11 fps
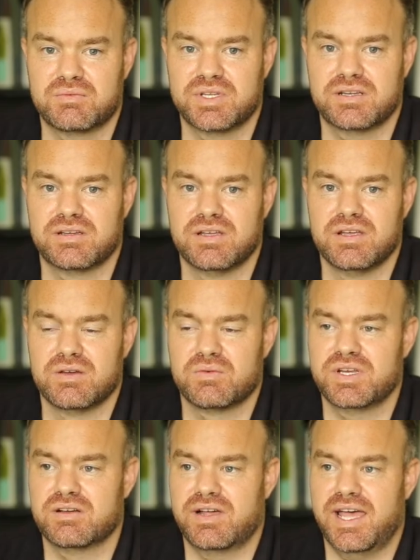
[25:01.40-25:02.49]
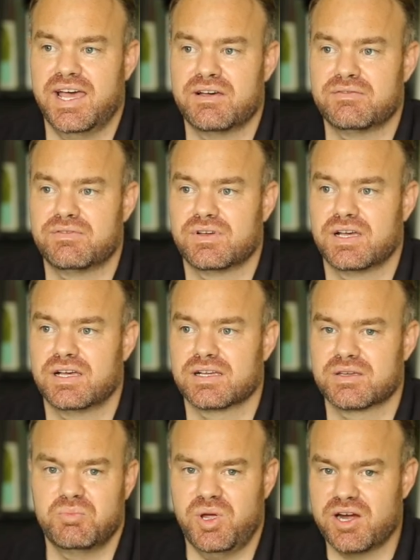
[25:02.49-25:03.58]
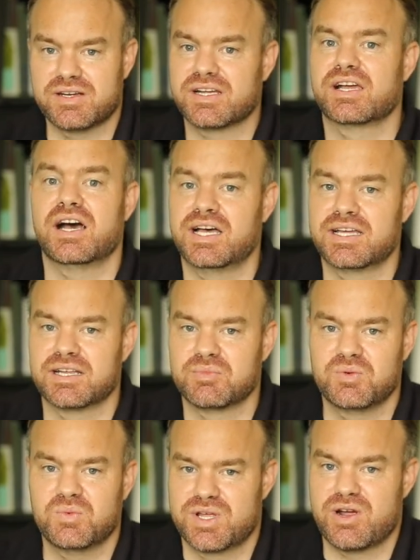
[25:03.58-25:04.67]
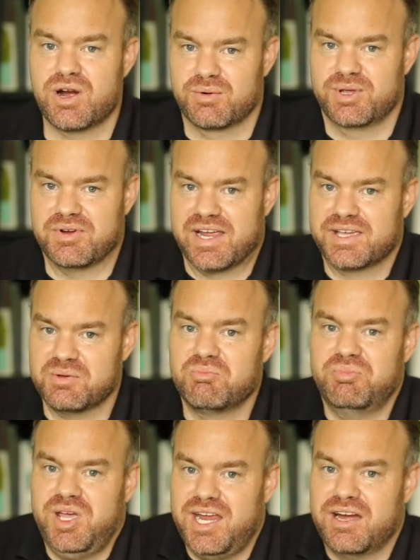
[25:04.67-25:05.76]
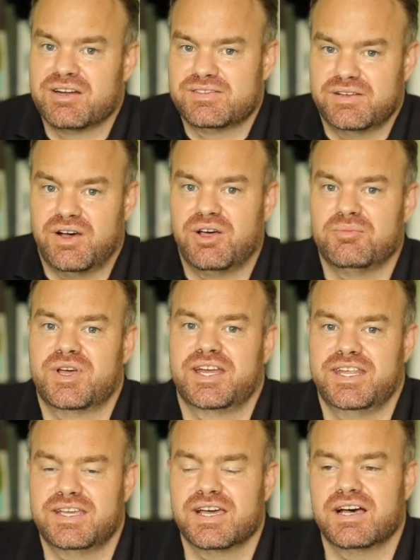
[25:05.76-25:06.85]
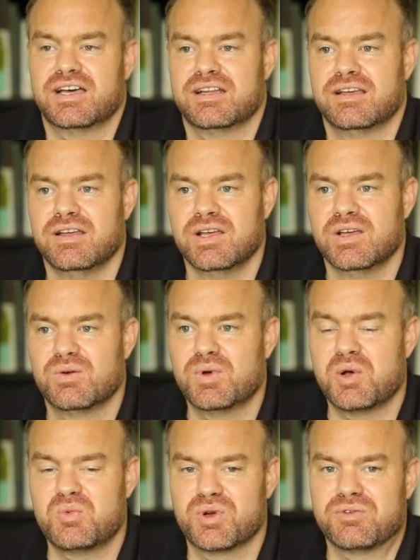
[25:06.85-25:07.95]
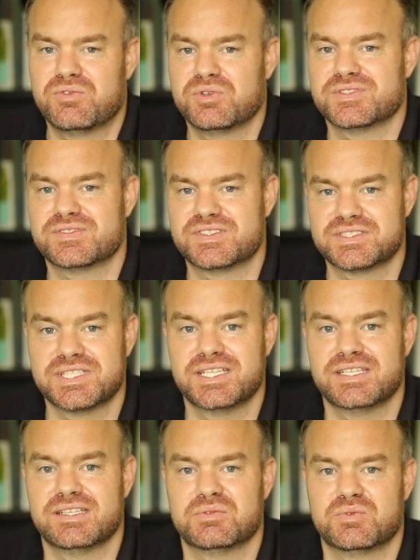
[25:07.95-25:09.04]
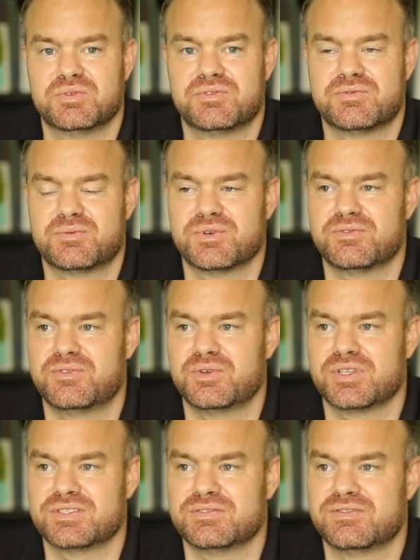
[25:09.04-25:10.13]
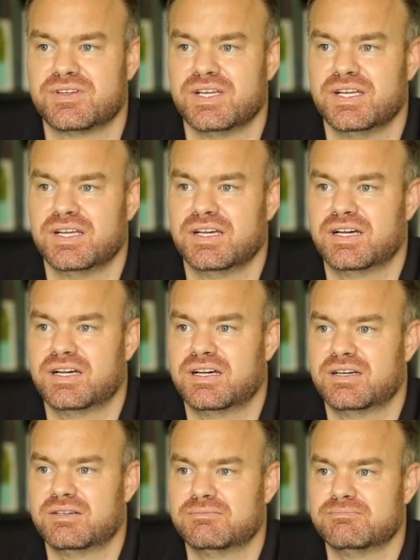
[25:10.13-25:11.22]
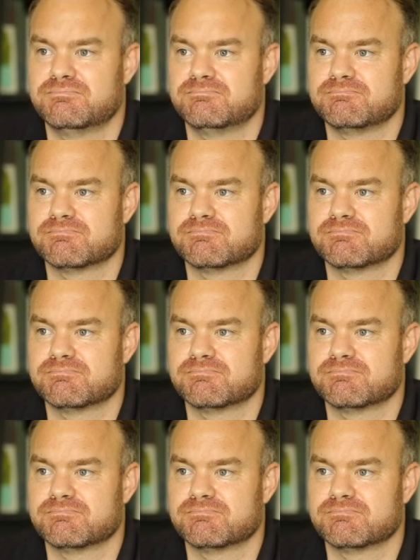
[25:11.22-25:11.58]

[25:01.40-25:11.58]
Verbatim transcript: We, do, we don't have, uh, compared to God, I mean, what are we, right? Compared to Almighty God, well, we're full of sin, we're, full of um,